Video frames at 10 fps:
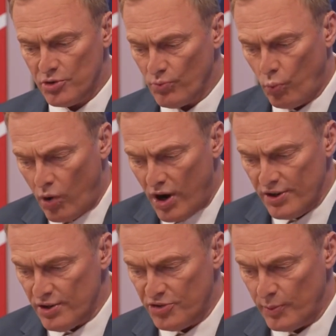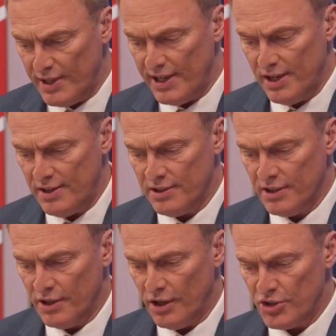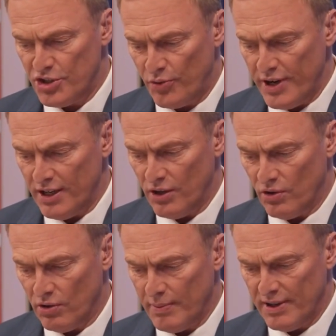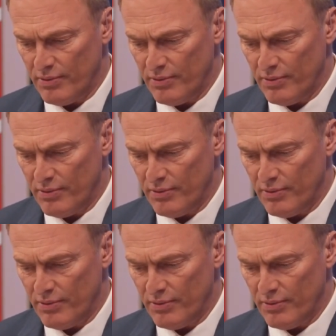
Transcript: why on earth do we need a Sharia law? I mean,